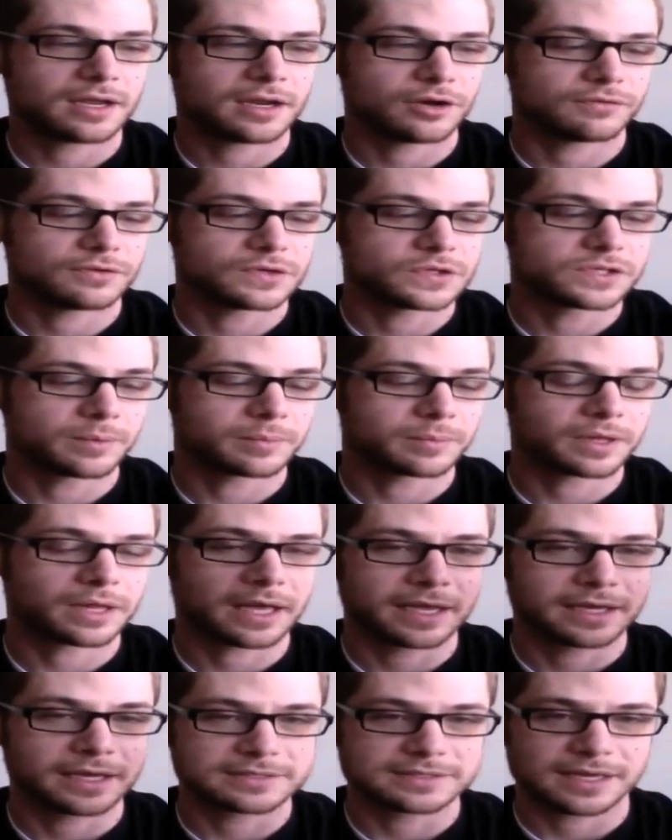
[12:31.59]
I know for some
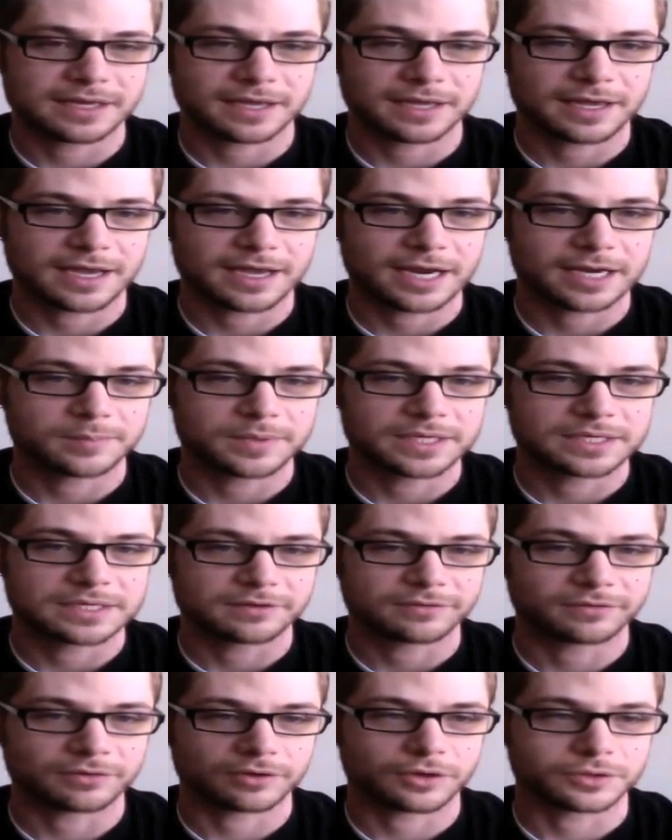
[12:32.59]
clients that can kind of be a
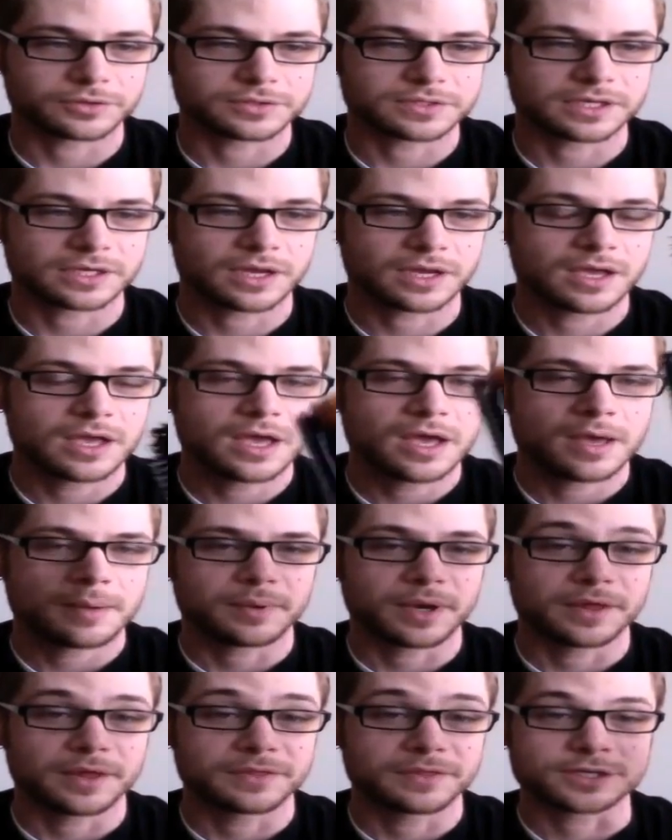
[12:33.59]
difficulty,
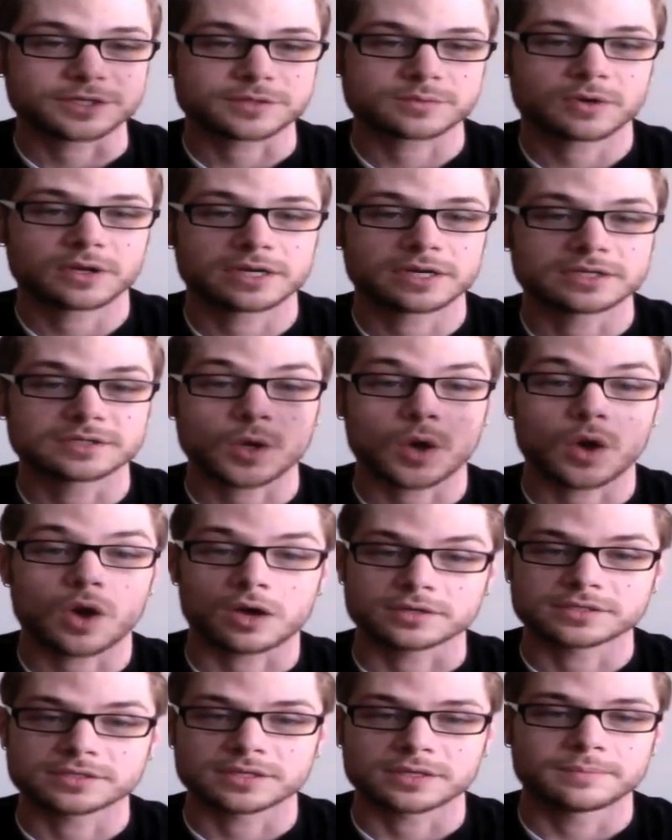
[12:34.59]
but this one is
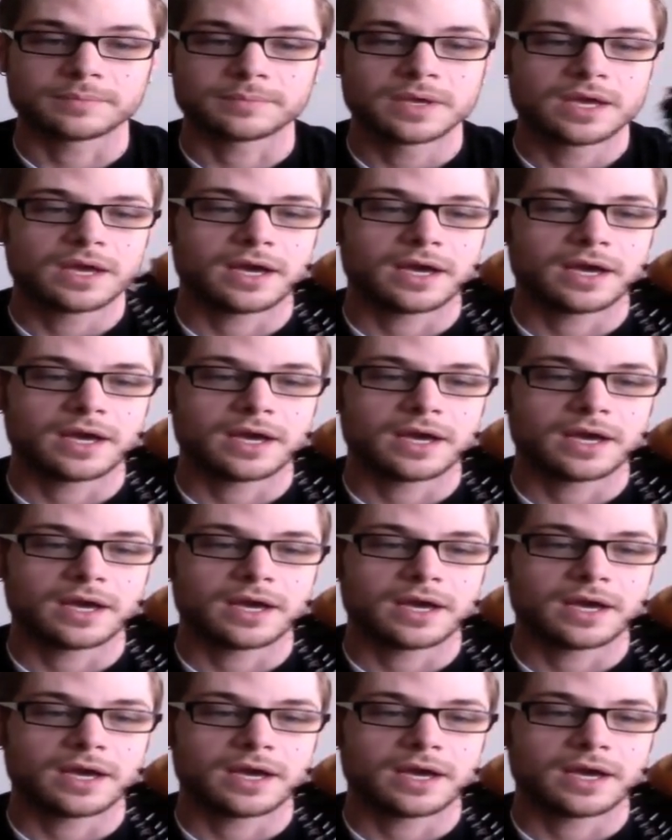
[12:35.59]
awesome.